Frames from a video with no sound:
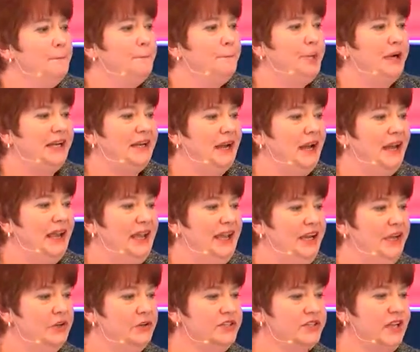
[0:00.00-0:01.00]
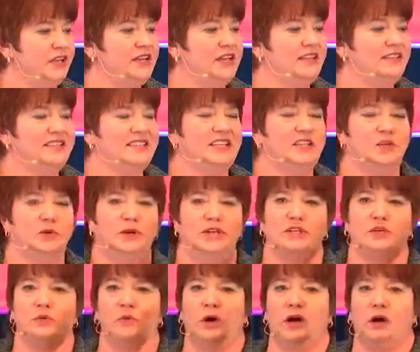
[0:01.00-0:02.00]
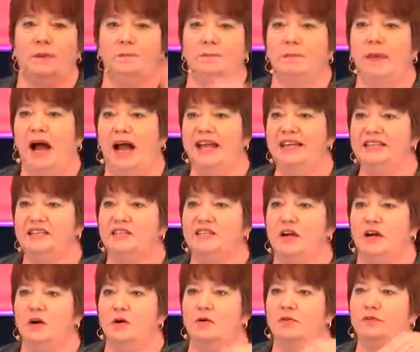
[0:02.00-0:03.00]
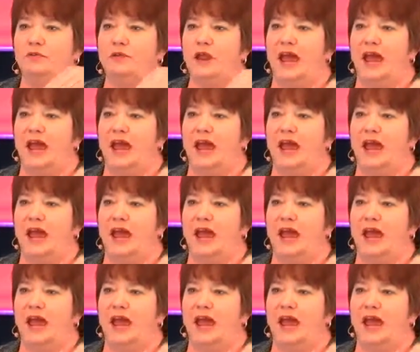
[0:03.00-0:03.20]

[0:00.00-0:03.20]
But here's a situation where my stone